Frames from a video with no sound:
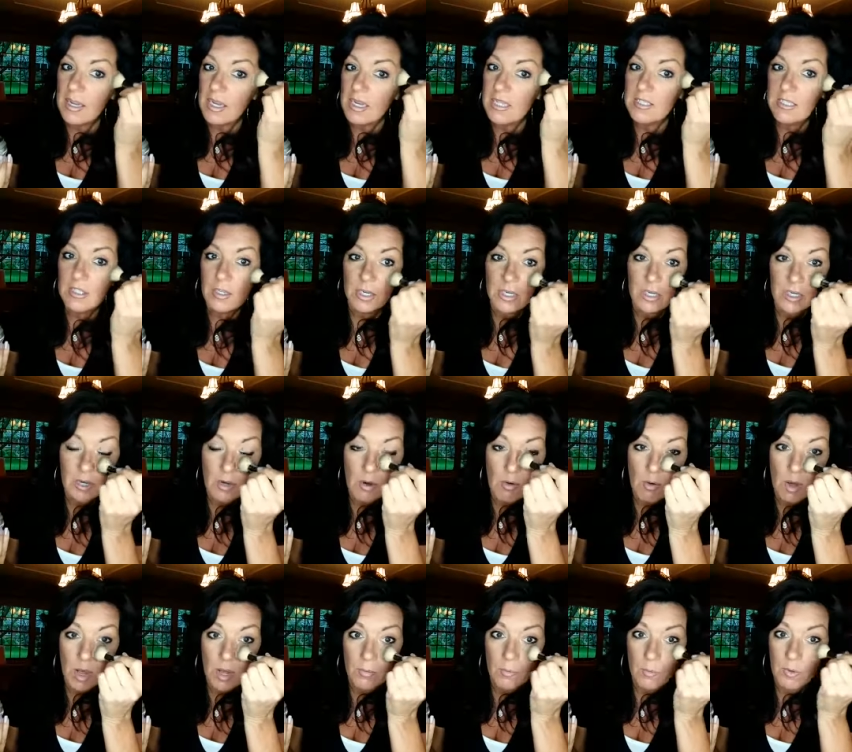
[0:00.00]
it's going to go
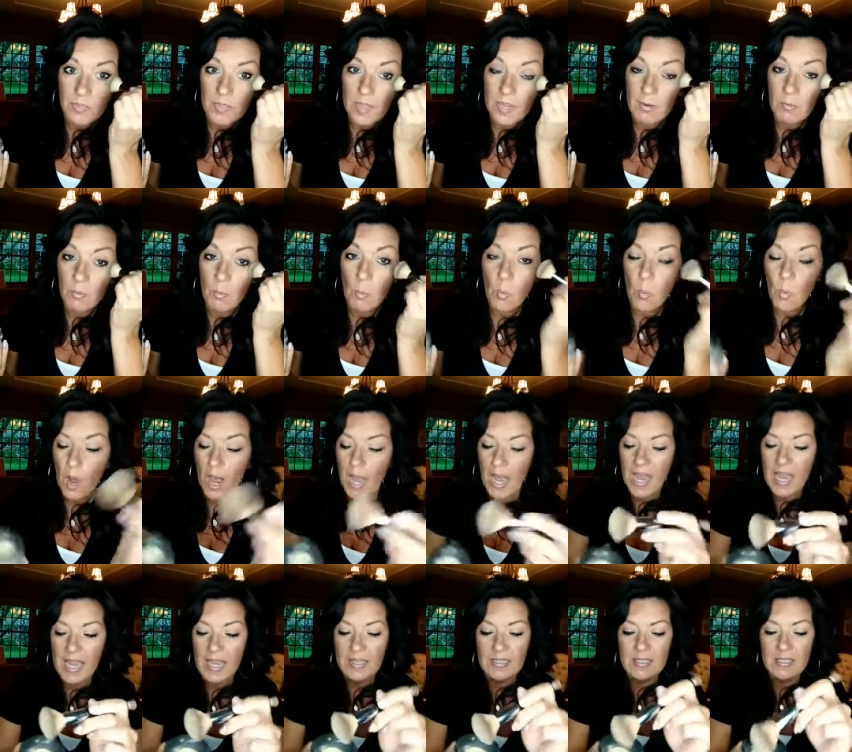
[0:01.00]
on with a
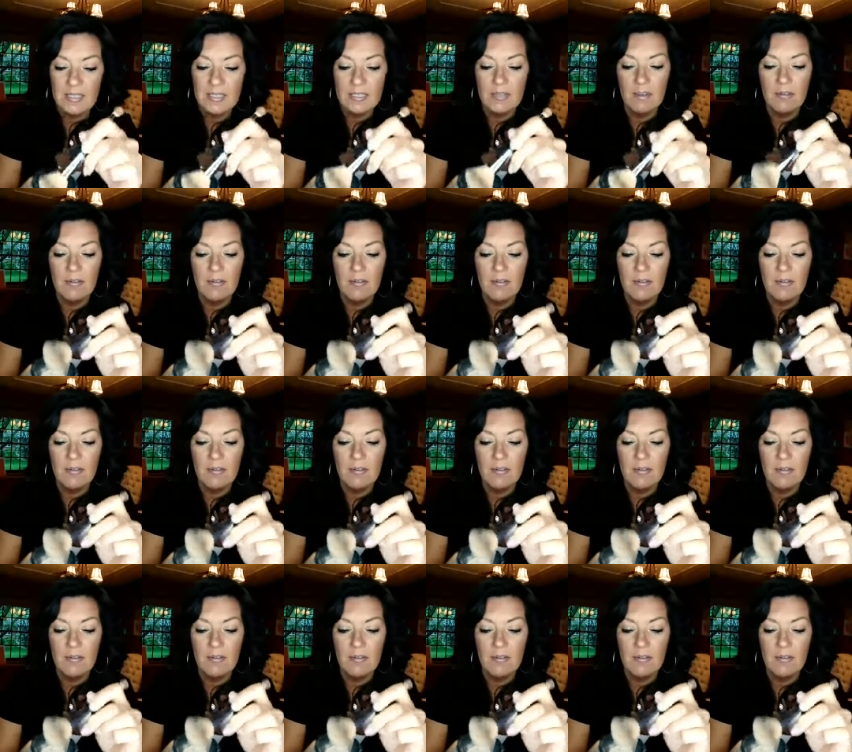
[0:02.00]
white